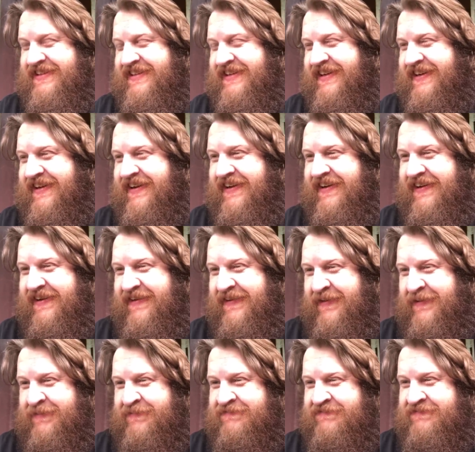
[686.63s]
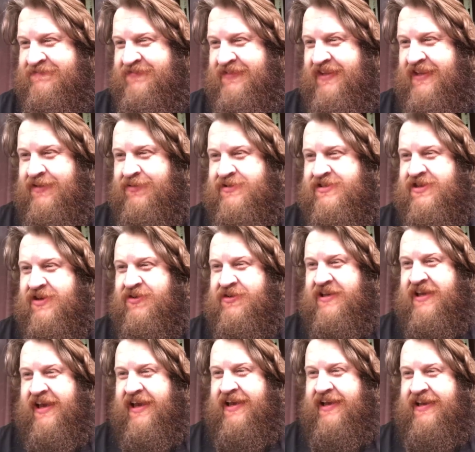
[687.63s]
He was
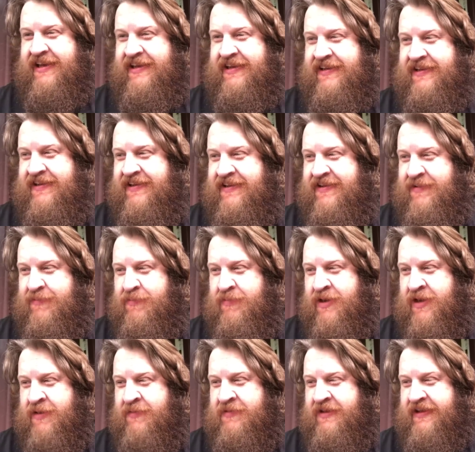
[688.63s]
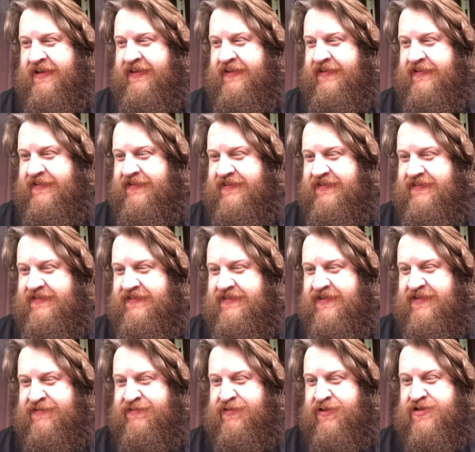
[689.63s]
okay in The Mummy,
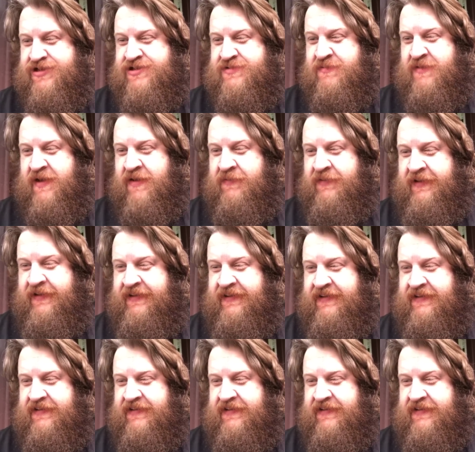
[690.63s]
the first Mummy.